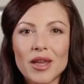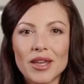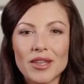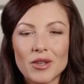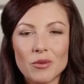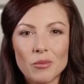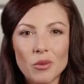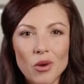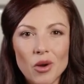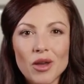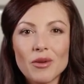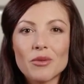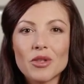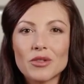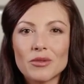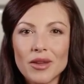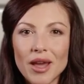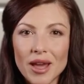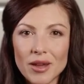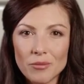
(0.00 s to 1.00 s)
and
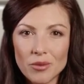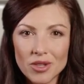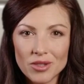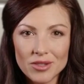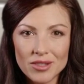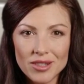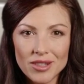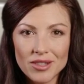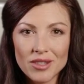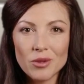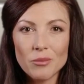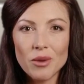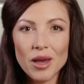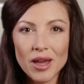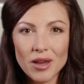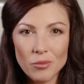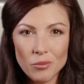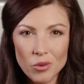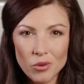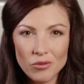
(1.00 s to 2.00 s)
employment payments that are
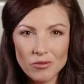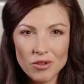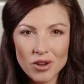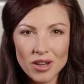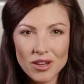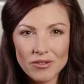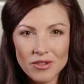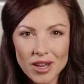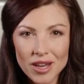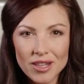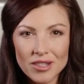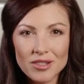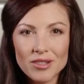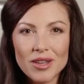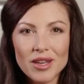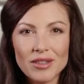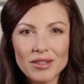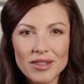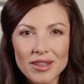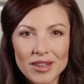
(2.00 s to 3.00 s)
payable for living
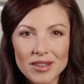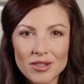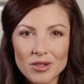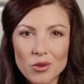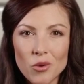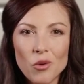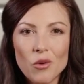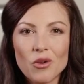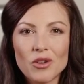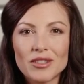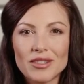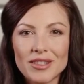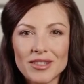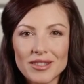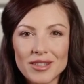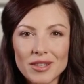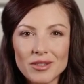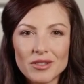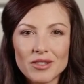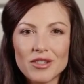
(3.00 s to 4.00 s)
expenses or as a
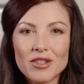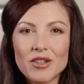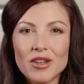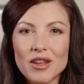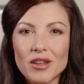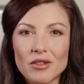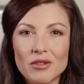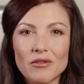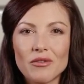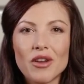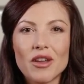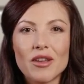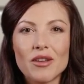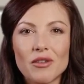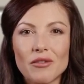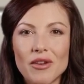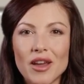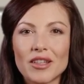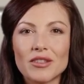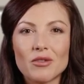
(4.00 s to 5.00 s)
substitute for
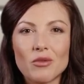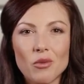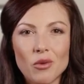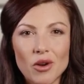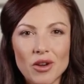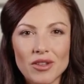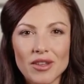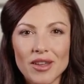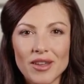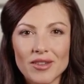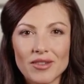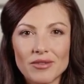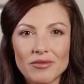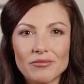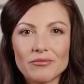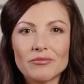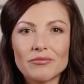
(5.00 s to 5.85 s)
universal credit.